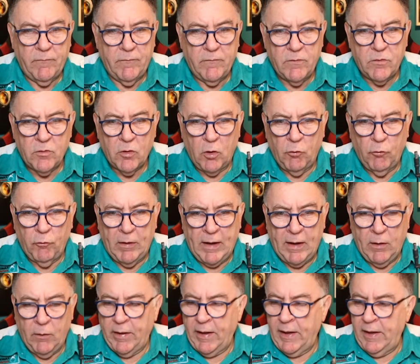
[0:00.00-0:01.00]
It's got a
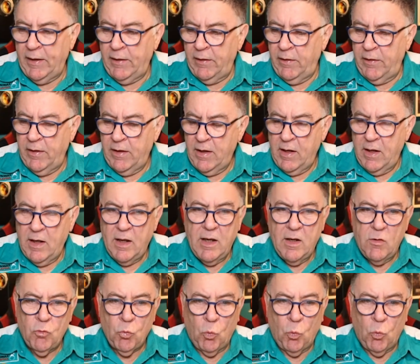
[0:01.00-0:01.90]
round end. It's